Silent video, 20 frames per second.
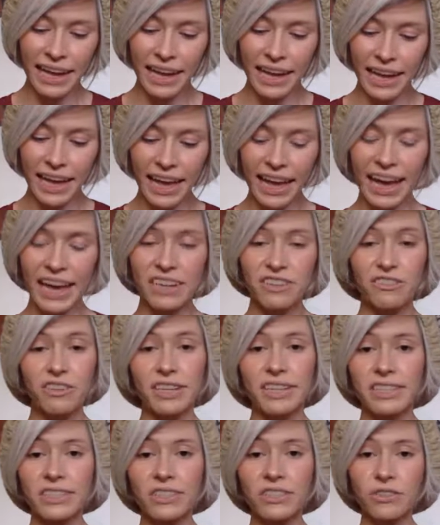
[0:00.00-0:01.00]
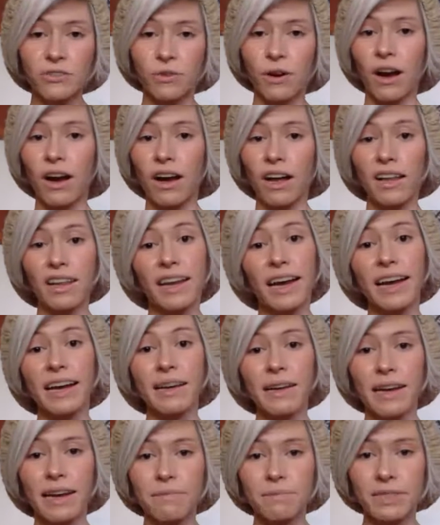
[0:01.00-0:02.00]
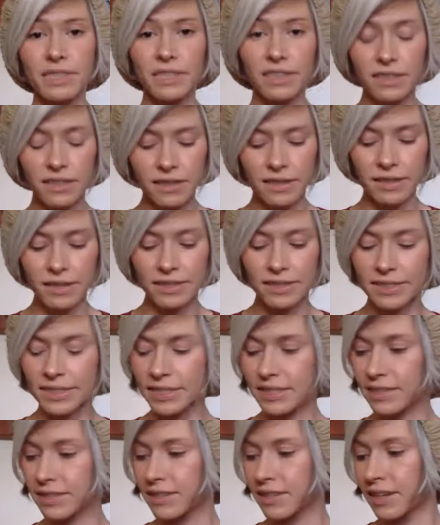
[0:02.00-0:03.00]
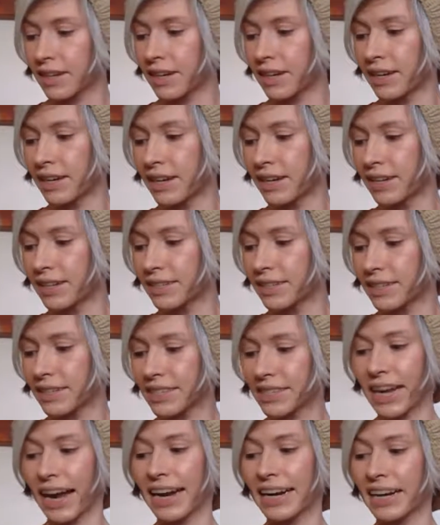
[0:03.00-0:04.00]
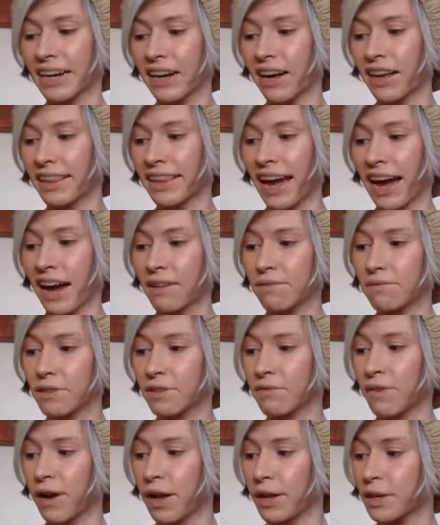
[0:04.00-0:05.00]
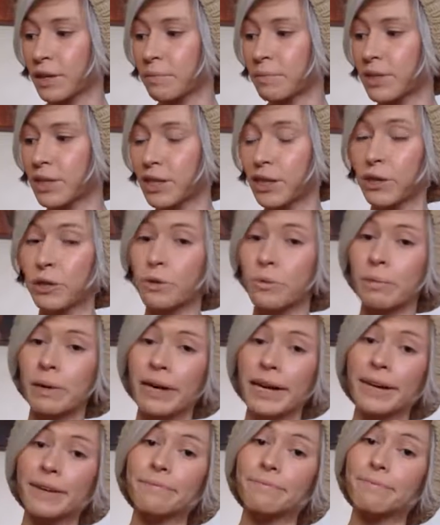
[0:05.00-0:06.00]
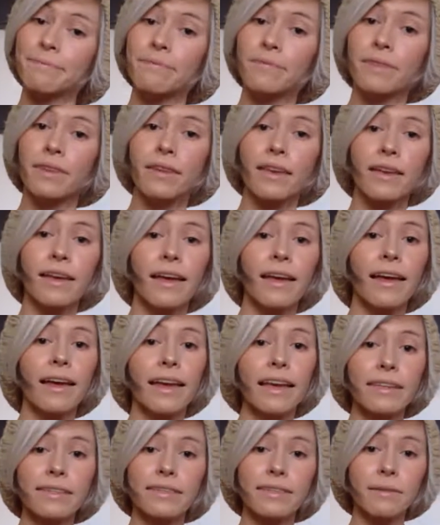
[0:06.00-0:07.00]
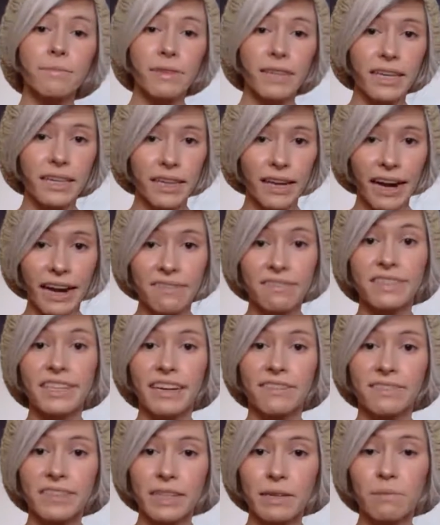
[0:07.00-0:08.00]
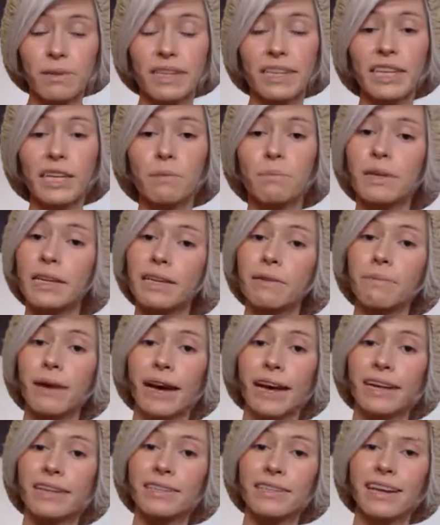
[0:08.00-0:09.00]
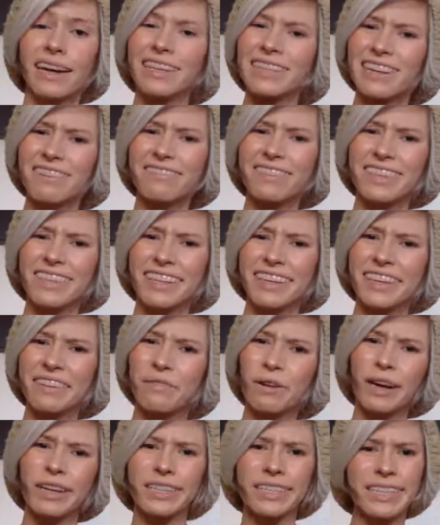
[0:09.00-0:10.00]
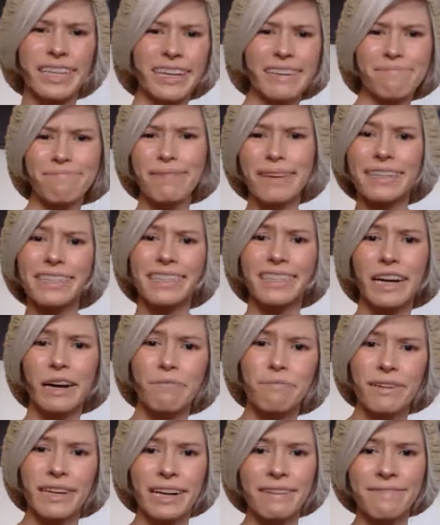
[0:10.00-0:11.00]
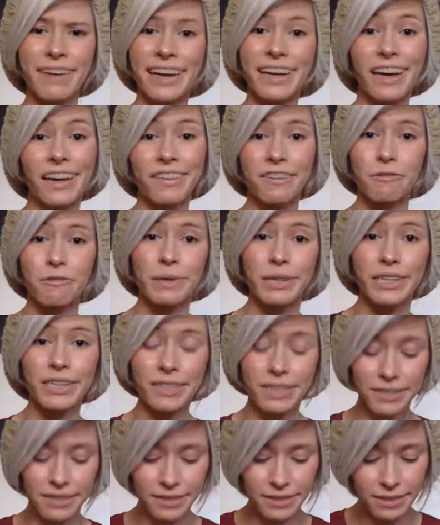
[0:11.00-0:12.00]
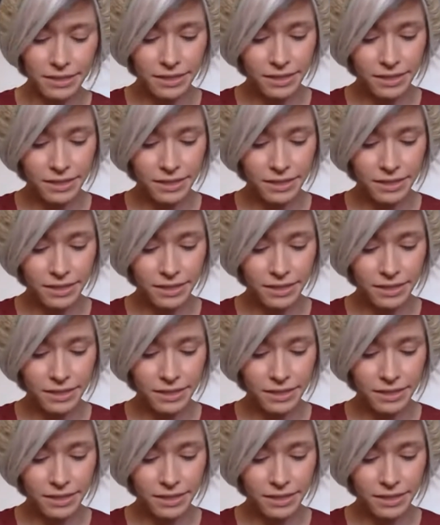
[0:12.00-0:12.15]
handwritten scrawl. I'm still a little deciding on that for volume 2, but it's something that I've definitely been keeping in mind, and I definitely want to mix it up when I make other books.